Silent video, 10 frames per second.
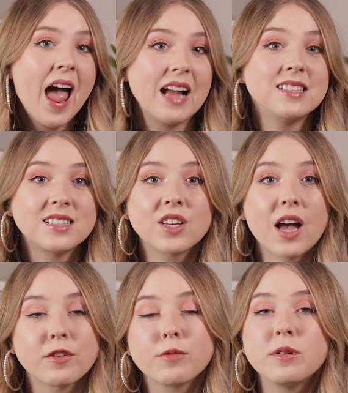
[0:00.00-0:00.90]
and still
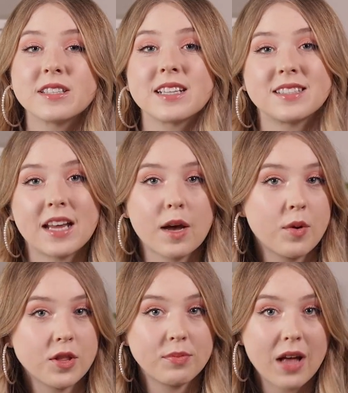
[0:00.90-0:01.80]
have your music stay up
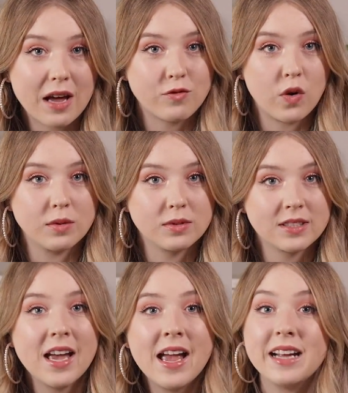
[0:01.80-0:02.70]
on the
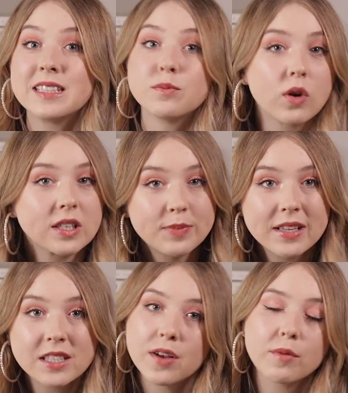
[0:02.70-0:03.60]
platforms. It's more
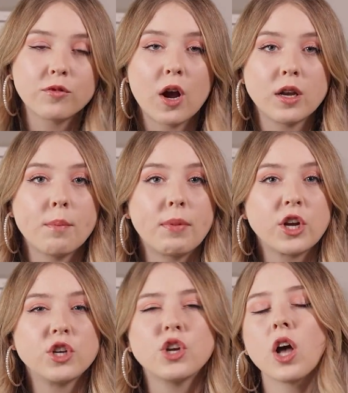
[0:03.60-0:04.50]
expensive upfront, but
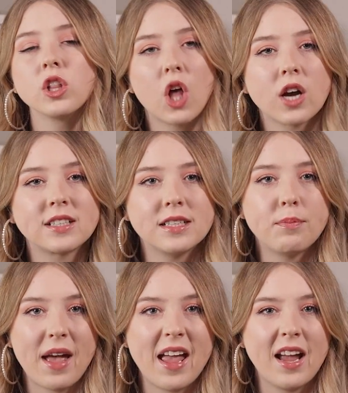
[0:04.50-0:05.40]
you're not locked into
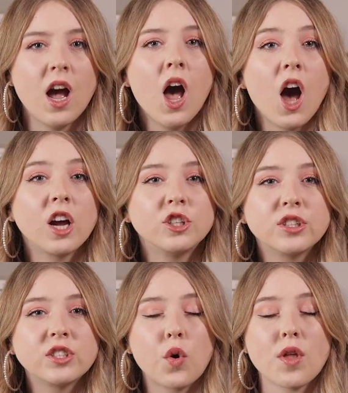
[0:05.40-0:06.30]
paying
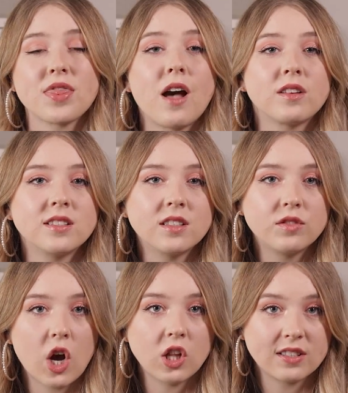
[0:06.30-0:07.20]
hundreds or thousands
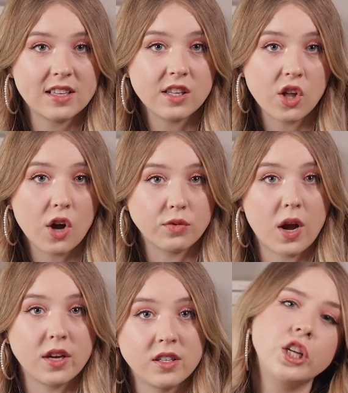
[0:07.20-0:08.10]
of dollars in the long
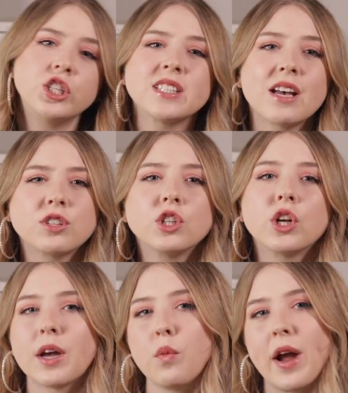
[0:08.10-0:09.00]
run. You just have to
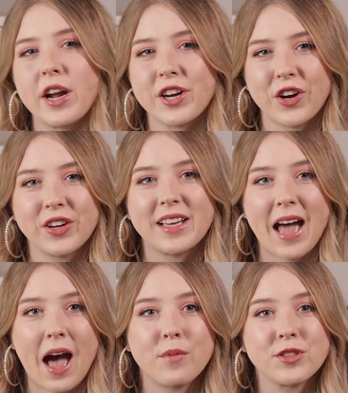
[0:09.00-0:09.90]
look at where you're currently
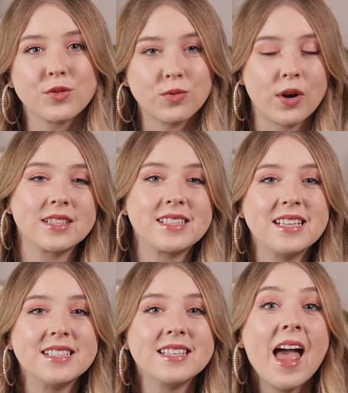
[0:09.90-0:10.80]
at with your royalties